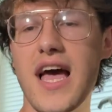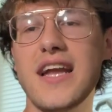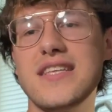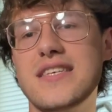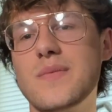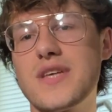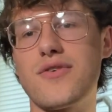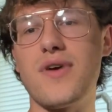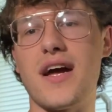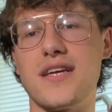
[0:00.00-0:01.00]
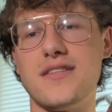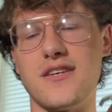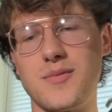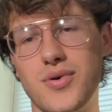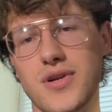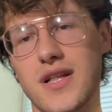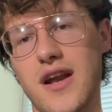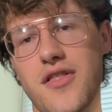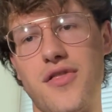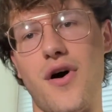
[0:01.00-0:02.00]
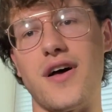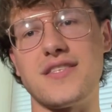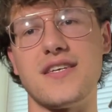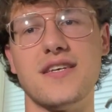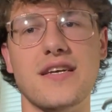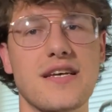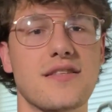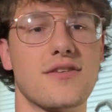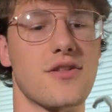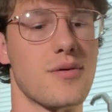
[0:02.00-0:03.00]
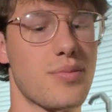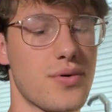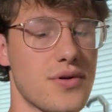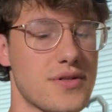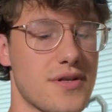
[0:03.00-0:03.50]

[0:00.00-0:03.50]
and it seems like Rocket does put a lot of thought into their board.